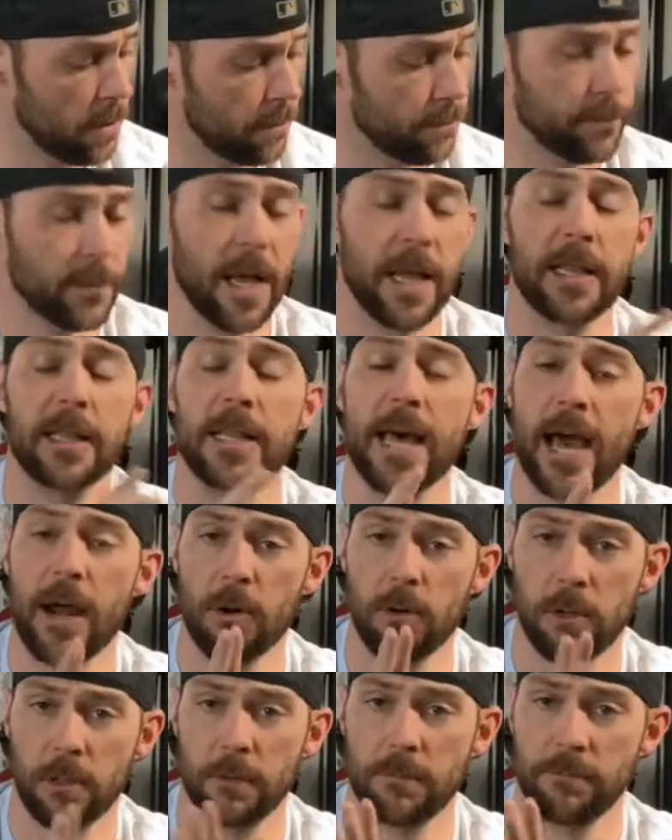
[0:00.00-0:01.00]

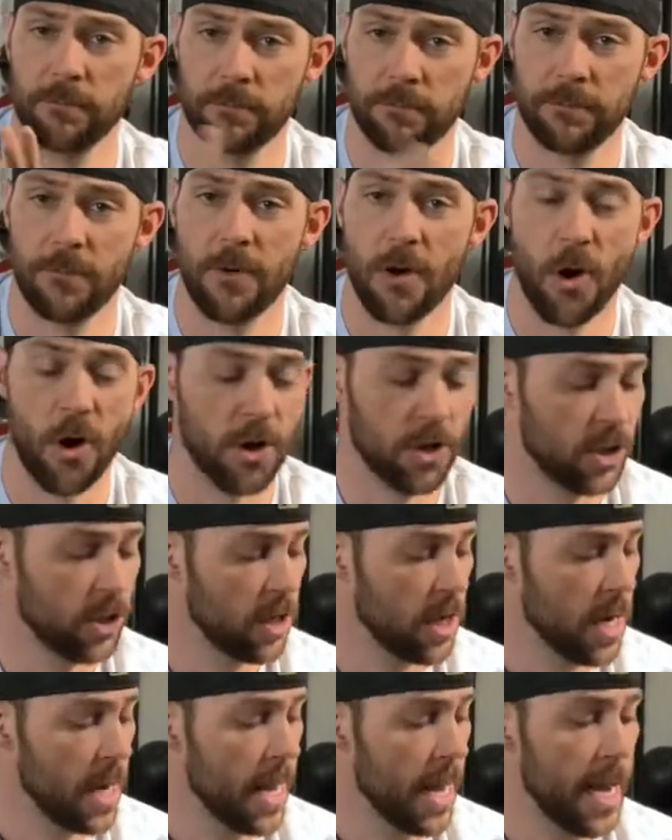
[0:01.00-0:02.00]
lateral arch,
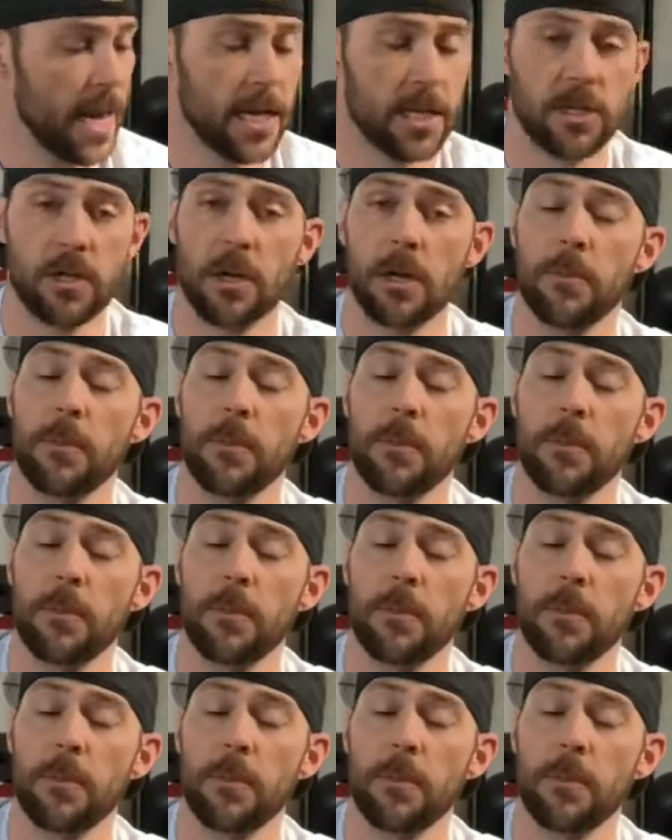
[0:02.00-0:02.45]
is going to be